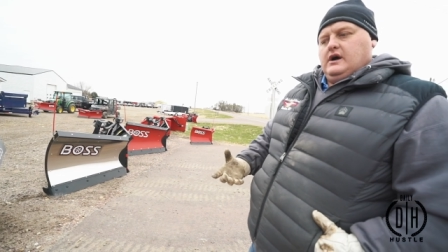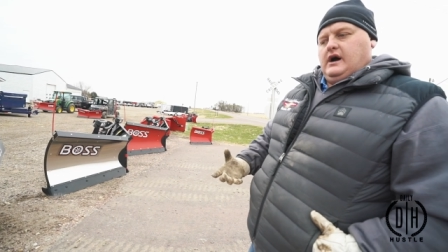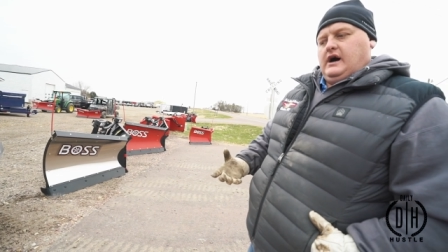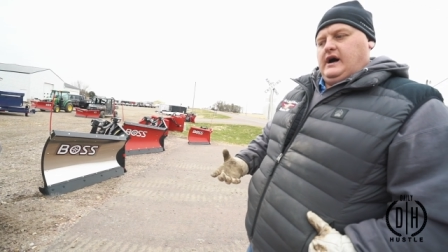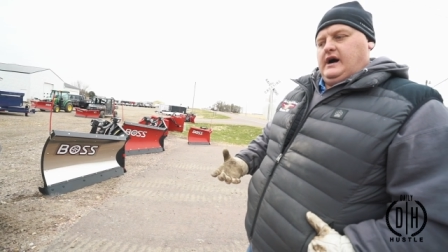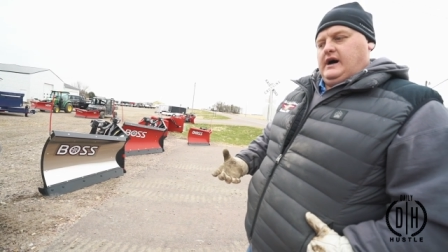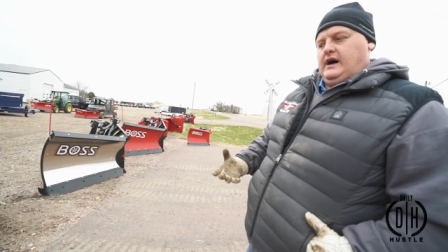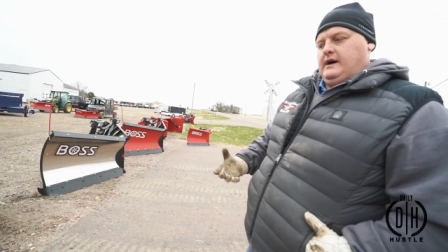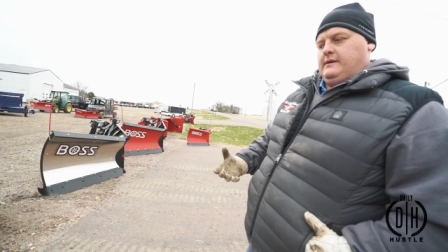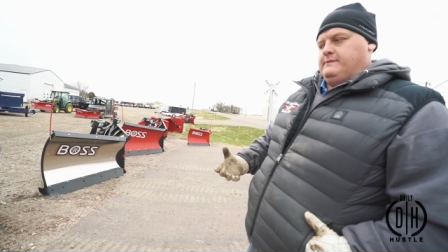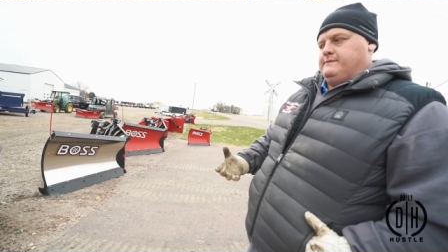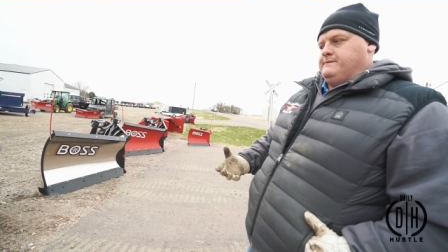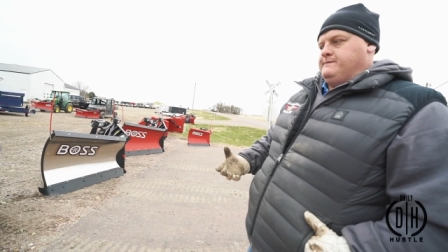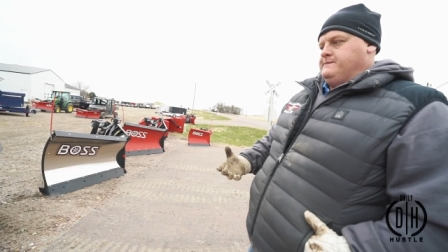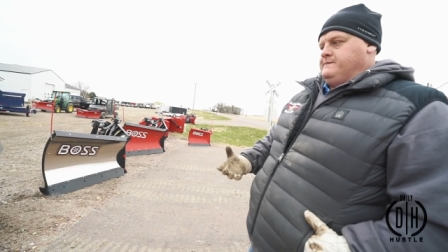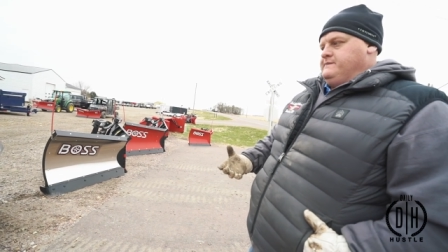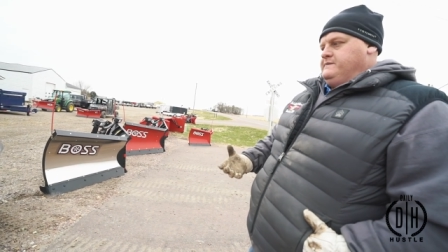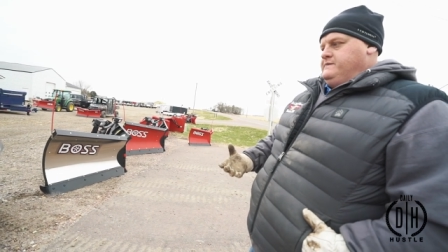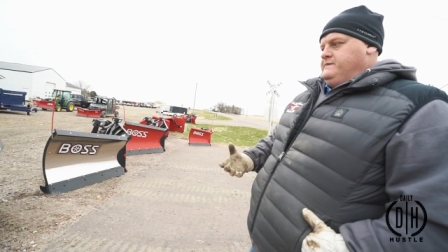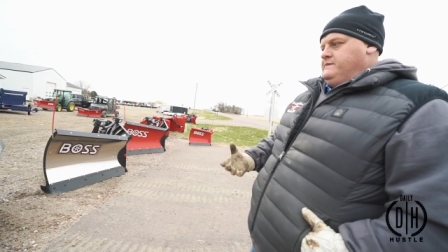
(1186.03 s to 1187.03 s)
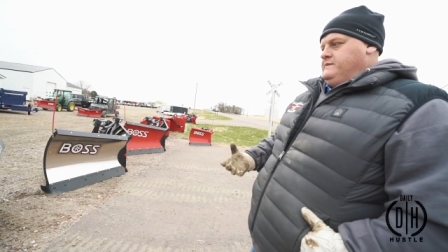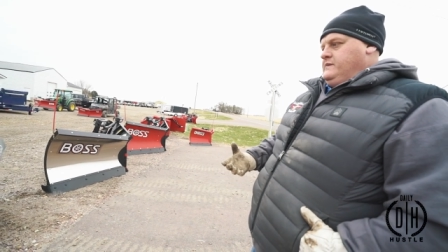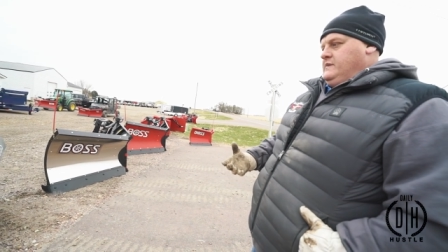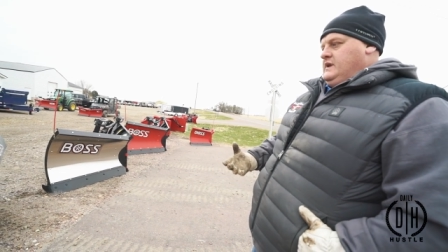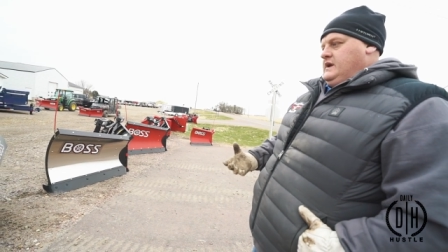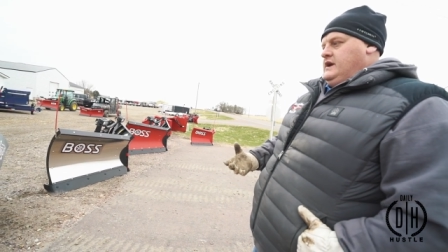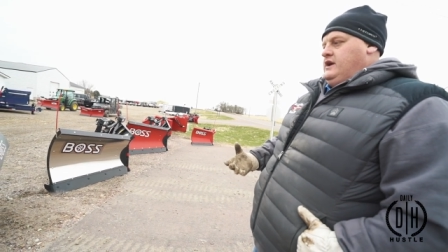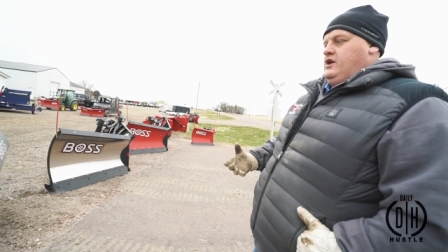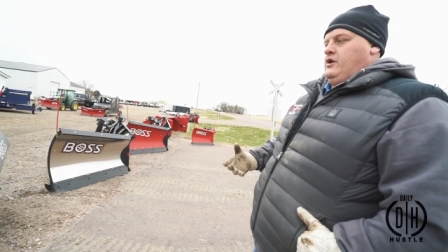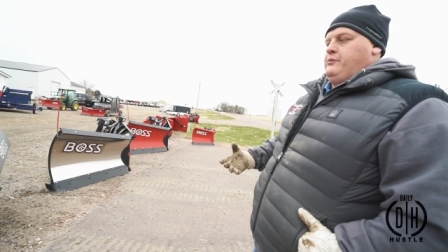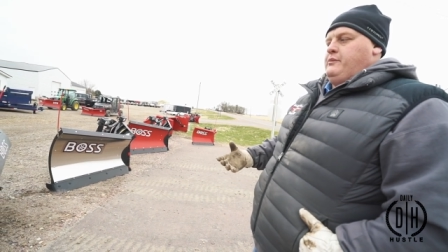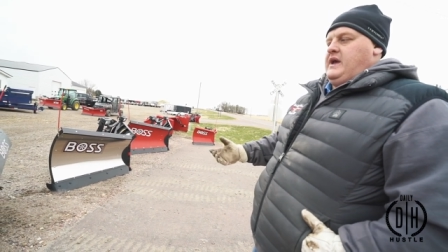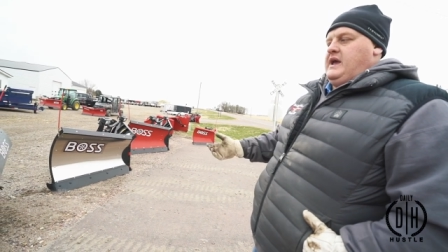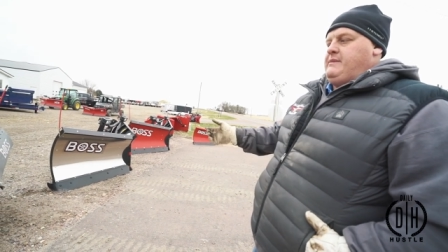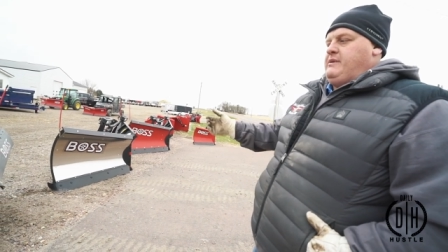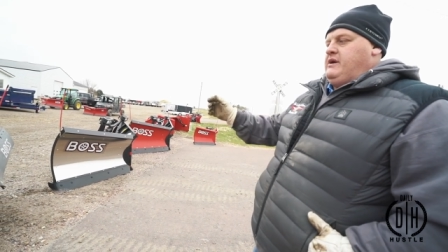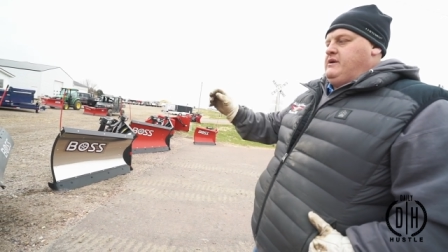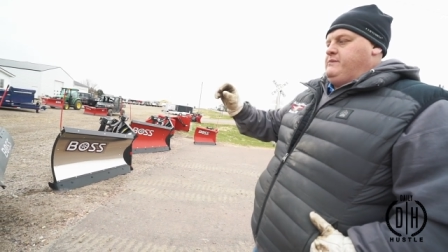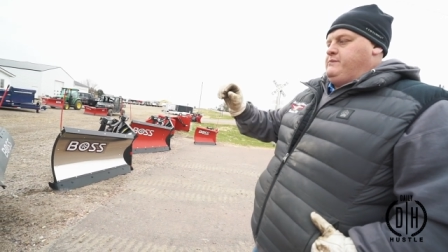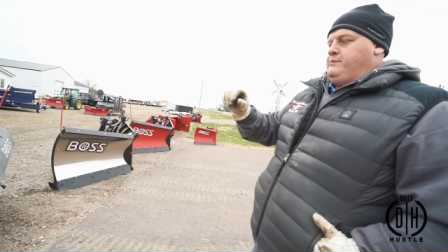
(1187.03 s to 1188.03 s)
Um, you know,
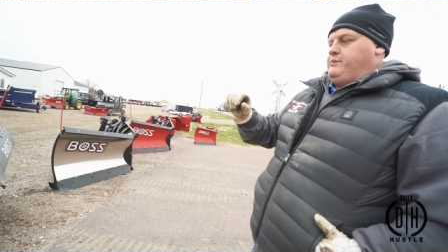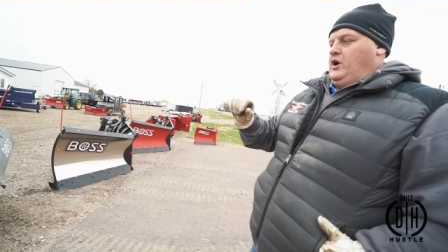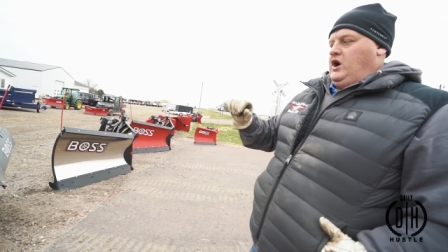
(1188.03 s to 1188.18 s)
maybe